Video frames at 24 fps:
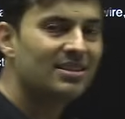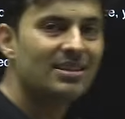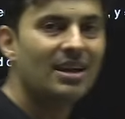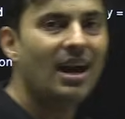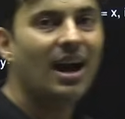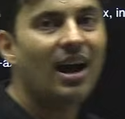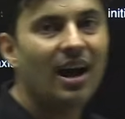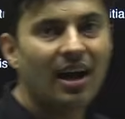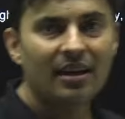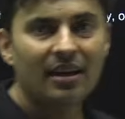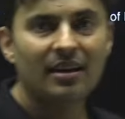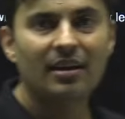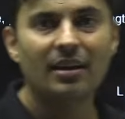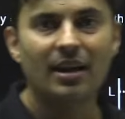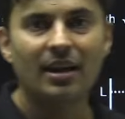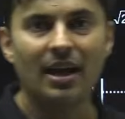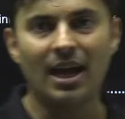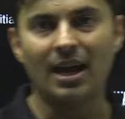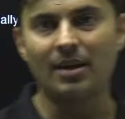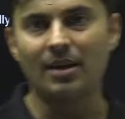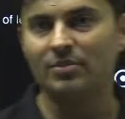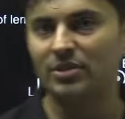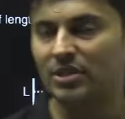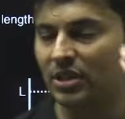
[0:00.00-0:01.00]
are
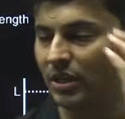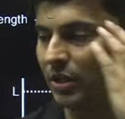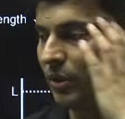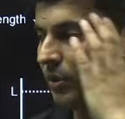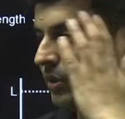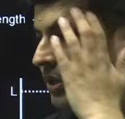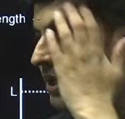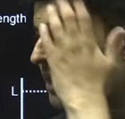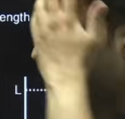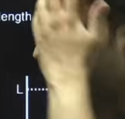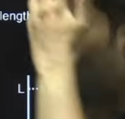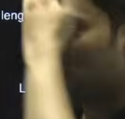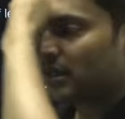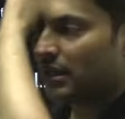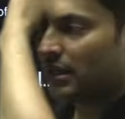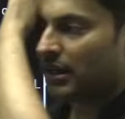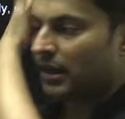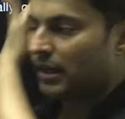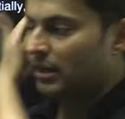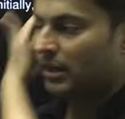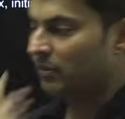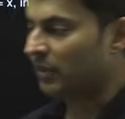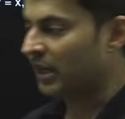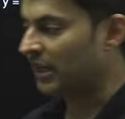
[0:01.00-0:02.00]
absolutely
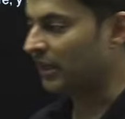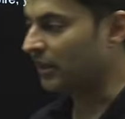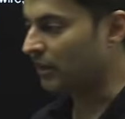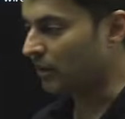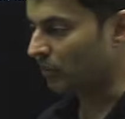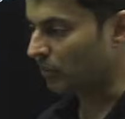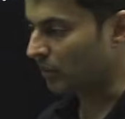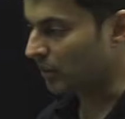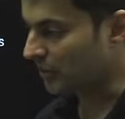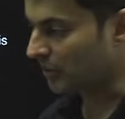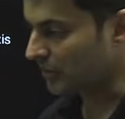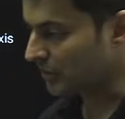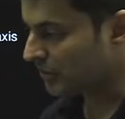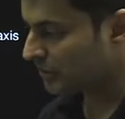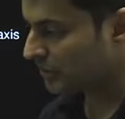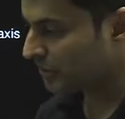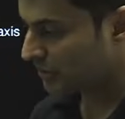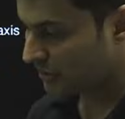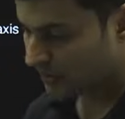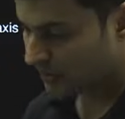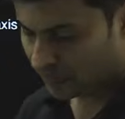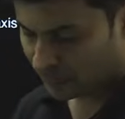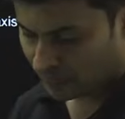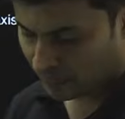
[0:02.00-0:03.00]
correct, my dear warriors.
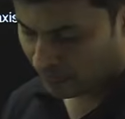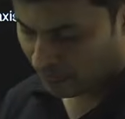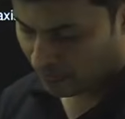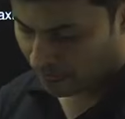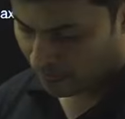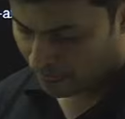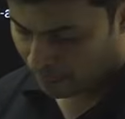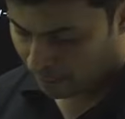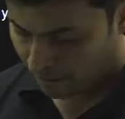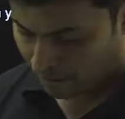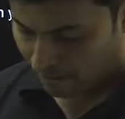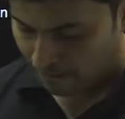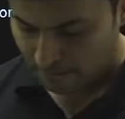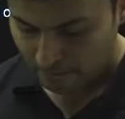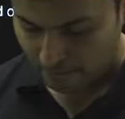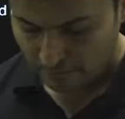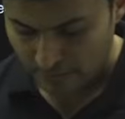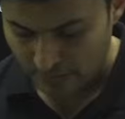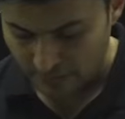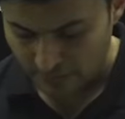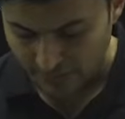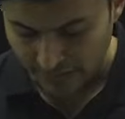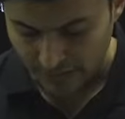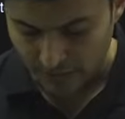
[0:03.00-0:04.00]

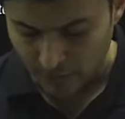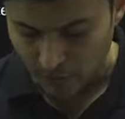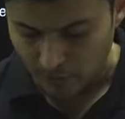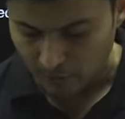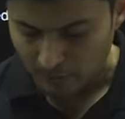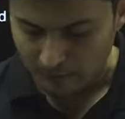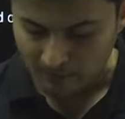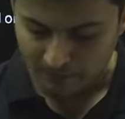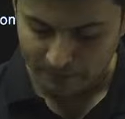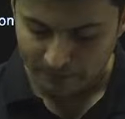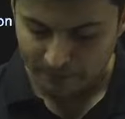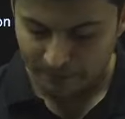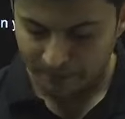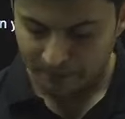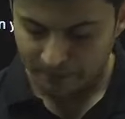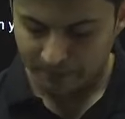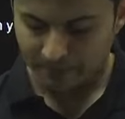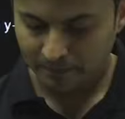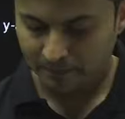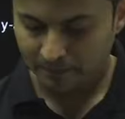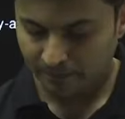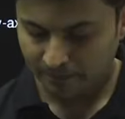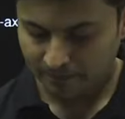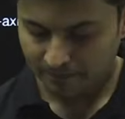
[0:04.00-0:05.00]
Perfecto?
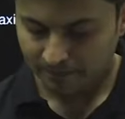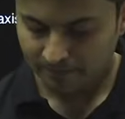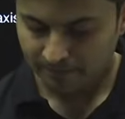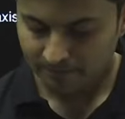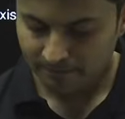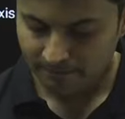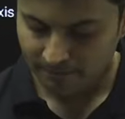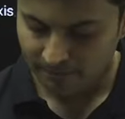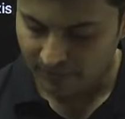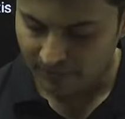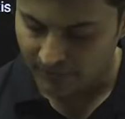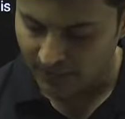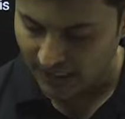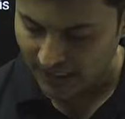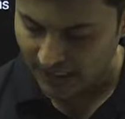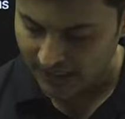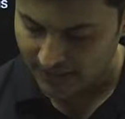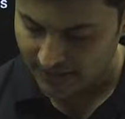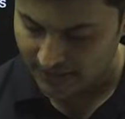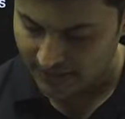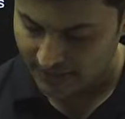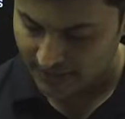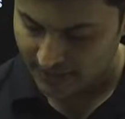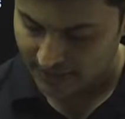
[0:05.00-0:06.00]

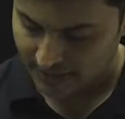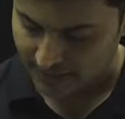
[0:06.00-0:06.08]
Nice?